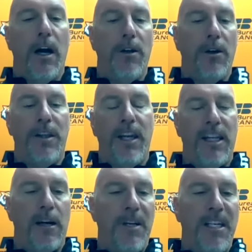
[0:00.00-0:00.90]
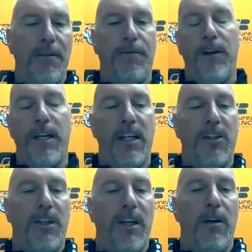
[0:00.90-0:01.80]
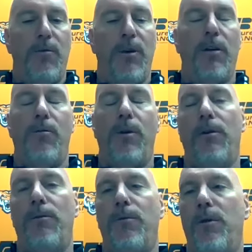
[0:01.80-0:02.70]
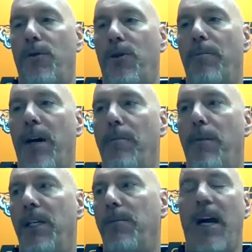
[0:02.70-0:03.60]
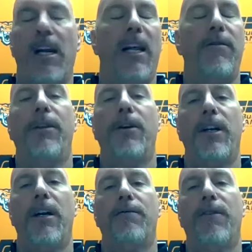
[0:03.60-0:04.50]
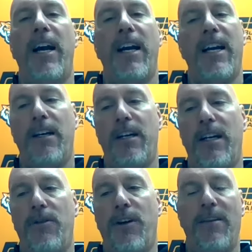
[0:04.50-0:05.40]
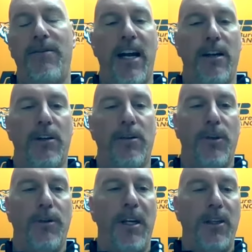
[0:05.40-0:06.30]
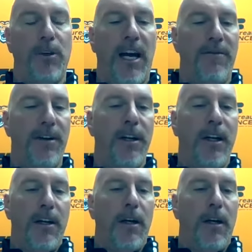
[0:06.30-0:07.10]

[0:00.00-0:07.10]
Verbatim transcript: Uh, the only thing that'll be different is uh, we'll, we'll we'll jump on a bus about 11:30 on Friday and, and drive down there, which means we'll have a,